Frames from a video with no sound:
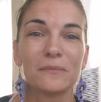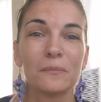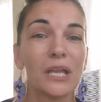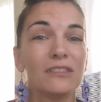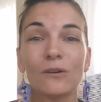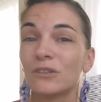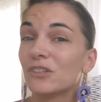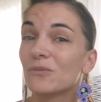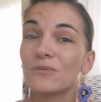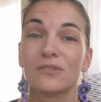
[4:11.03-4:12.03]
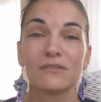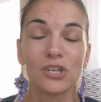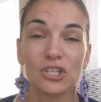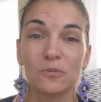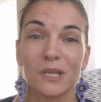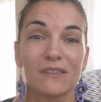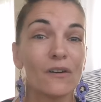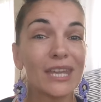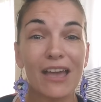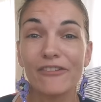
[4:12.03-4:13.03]
But don't use judgment,
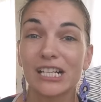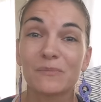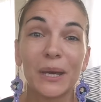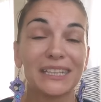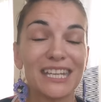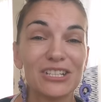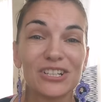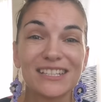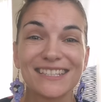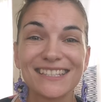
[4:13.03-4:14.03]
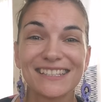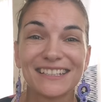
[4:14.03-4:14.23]
don't have expectations.